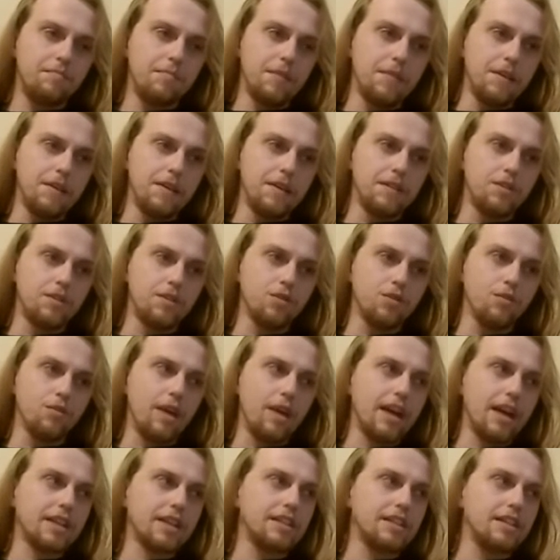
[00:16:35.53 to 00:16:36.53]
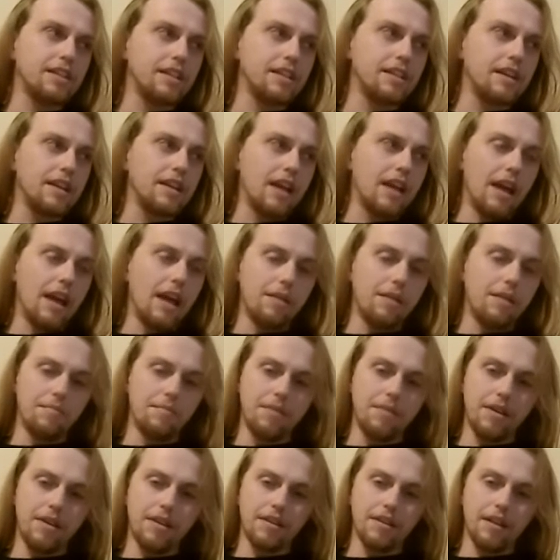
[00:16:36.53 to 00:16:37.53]
being direct and
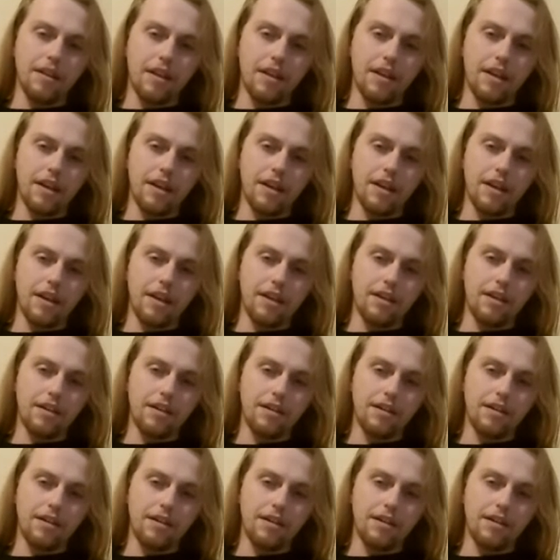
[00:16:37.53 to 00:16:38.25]
being like